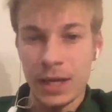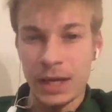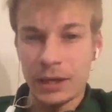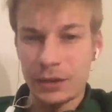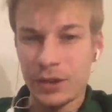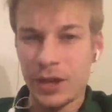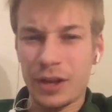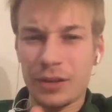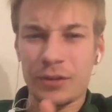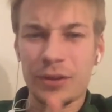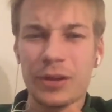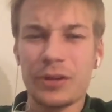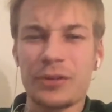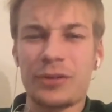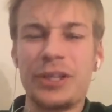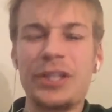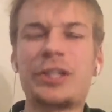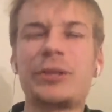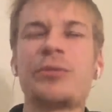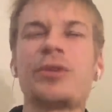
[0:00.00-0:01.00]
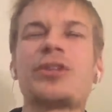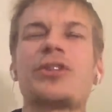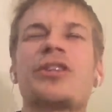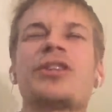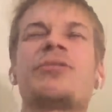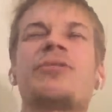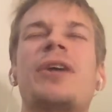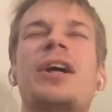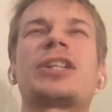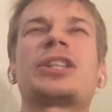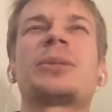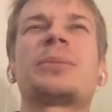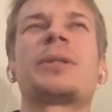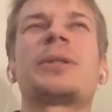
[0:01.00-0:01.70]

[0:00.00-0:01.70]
the interview is in Russian,